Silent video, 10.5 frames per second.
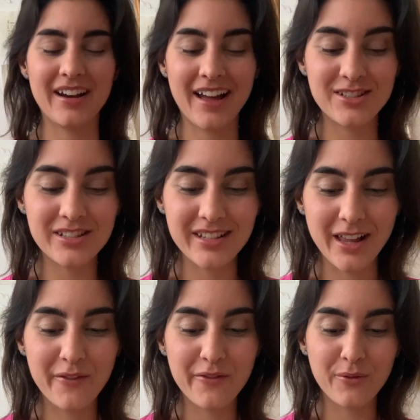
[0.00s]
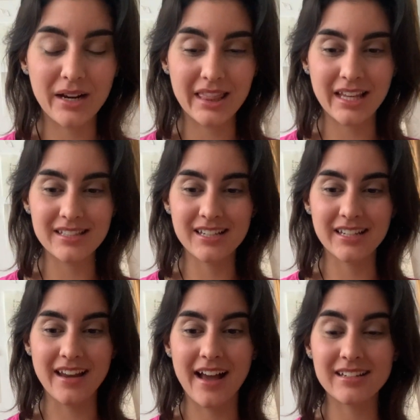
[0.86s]
I just love when things
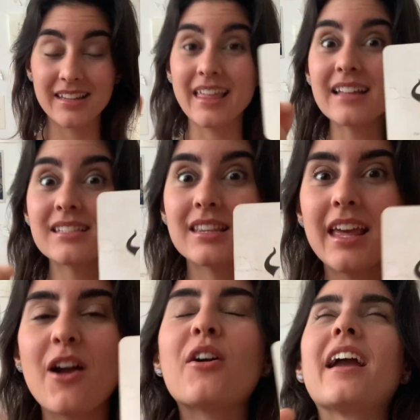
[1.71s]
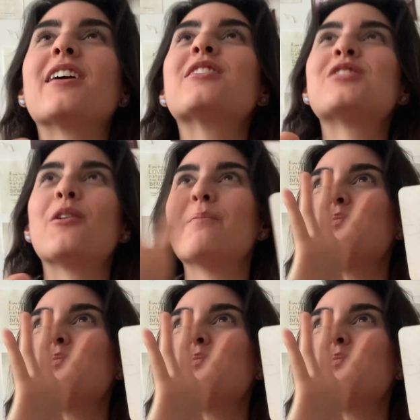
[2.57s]
connect. That's the thing. Okay. So